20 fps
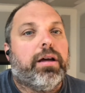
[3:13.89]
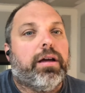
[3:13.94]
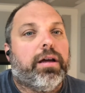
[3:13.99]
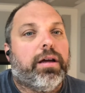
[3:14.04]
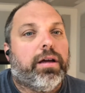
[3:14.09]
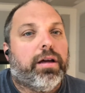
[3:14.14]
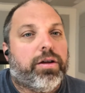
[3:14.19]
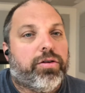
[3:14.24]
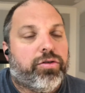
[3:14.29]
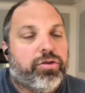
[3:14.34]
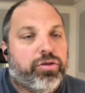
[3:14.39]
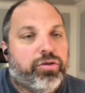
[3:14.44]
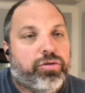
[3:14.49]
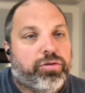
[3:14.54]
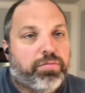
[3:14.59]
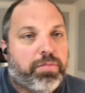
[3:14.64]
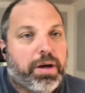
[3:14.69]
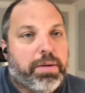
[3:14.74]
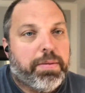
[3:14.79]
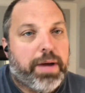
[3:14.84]
introduce
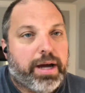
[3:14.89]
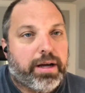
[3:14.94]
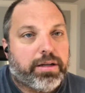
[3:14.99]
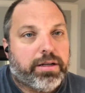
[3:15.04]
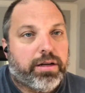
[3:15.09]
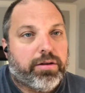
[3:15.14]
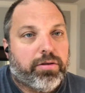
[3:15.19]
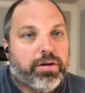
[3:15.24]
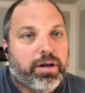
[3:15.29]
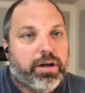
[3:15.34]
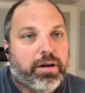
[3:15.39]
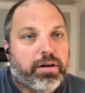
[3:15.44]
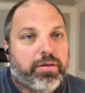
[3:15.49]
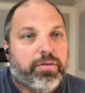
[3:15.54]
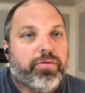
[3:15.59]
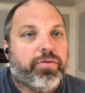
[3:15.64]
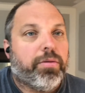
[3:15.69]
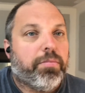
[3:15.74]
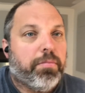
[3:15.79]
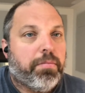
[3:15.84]
my bacteria
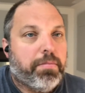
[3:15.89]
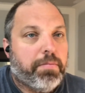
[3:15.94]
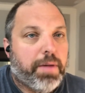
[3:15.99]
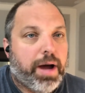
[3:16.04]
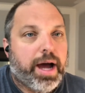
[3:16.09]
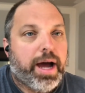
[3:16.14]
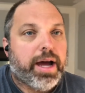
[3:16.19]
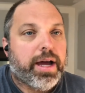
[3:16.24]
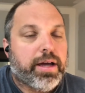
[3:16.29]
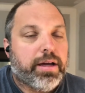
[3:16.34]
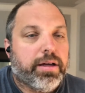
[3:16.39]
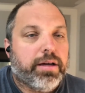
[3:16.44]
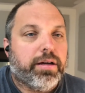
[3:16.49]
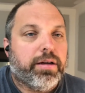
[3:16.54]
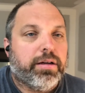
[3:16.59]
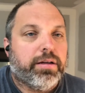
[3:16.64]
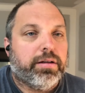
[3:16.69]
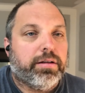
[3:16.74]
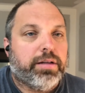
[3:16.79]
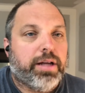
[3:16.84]
from my
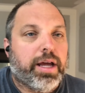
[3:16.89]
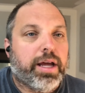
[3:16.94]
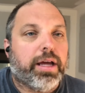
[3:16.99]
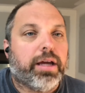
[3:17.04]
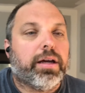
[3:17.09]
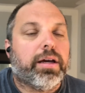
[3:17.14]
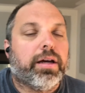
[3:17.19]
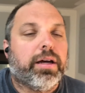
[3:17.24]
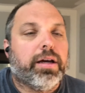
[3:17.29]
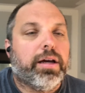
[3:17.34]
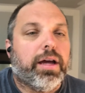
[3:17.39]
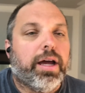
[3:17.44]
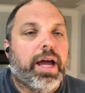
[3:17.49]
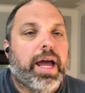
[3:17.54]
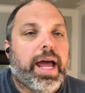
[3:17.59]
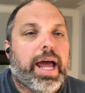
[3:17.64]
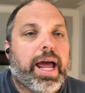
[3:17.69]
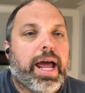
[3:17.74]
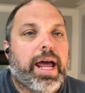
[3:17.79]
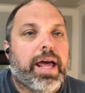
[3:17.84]
tank.
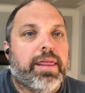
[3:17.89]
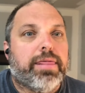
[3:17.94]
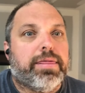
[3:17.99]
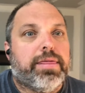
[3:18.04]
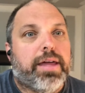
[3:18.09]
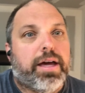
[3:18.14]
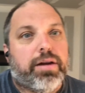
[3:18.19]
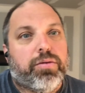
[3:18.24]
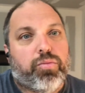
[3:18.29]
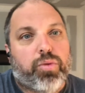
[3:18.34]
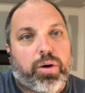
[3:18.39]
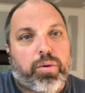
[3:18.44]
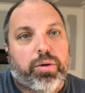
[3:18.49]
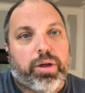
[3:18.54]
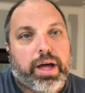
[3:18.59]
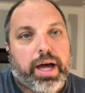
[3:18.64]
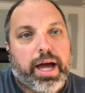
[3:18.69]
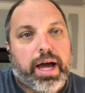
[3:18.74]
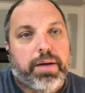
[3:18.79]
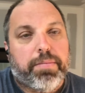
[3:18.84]
And then what will
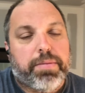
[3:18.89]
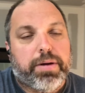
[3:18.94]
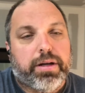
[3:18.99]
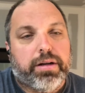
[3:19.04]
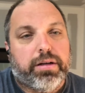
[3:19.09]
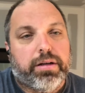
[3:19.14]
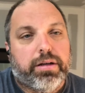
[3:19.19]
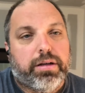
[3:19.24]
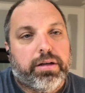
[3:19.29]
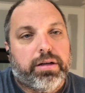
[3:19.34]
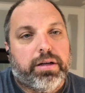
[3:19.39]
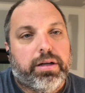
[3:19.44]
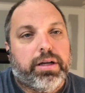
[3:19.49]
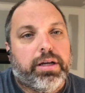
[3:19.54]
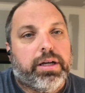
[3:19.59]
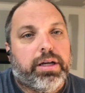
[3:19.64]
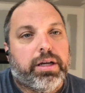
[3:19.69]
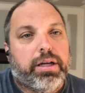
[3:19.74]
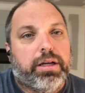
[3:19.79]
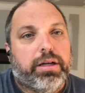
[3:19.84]
happen
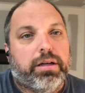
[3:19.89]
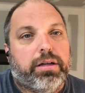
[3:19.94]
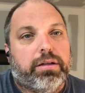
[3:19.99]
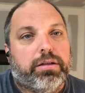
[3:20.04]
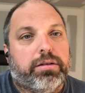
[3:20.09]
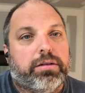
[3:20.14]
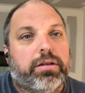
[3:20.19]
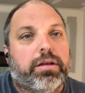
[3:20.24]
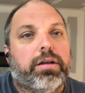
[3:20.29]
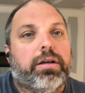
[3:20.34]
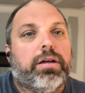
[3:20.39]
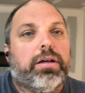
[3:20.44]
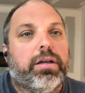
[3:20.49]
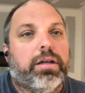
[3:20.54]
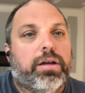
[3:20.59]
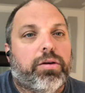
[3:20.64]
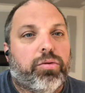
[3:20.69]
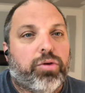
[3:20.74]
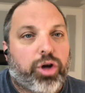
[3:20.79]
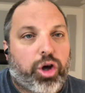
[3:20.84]
is it
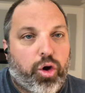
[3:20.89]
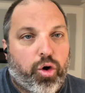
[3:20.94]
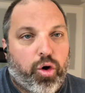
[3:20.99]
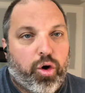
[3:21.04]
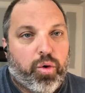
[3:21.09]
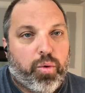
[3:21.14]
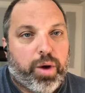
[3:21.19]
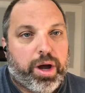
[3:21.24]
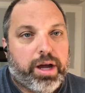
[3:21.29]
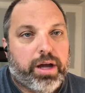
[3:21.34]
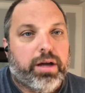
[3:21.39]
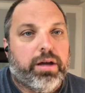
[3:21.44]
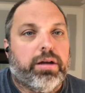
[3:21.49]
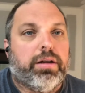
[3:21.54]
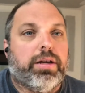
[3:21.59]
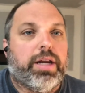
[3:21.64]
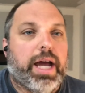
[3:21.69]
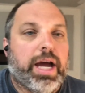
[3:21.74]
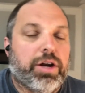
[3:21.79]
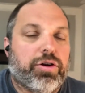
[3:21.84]
will go away
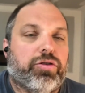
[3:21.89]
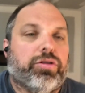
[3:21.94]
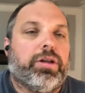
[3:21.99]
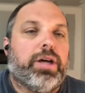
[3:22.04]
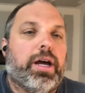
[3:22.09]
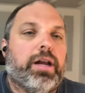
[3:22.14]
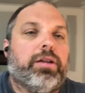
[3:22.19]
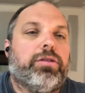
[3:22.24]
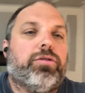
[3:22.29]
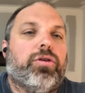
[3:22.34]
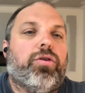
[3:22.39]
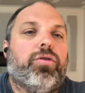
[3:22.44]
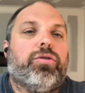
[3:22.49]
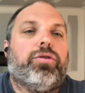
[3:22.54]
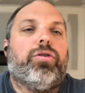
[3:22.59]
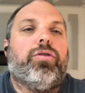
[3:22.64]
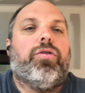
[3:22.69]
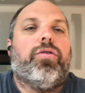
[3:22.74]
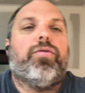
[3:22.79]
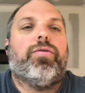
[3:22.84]
naturally on its own
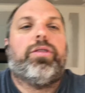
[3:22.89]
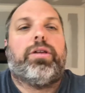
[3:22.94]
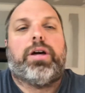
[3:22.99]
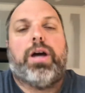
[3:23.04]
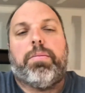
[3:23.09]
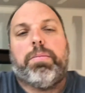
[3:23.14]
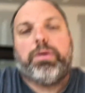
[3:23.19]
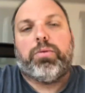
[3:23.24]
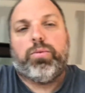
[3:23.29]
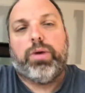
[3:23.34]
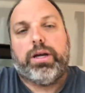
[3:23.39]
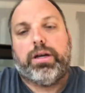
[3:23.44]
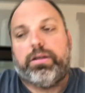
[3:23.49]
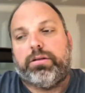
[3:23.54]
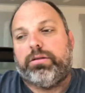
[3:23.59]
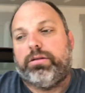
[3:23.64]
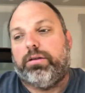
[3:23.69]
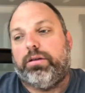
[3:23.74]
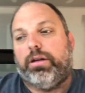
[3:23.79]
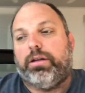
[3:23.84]
over the coming weeks
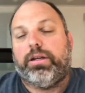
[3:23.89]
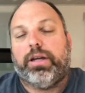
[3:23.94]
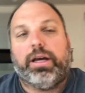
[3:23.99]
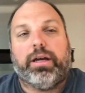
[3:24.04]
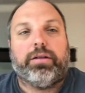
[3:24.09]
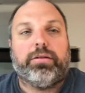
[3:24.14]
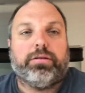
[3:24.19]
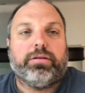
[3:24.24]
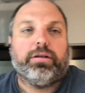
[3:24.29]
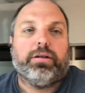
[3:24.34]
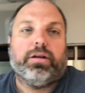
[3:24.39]
and days.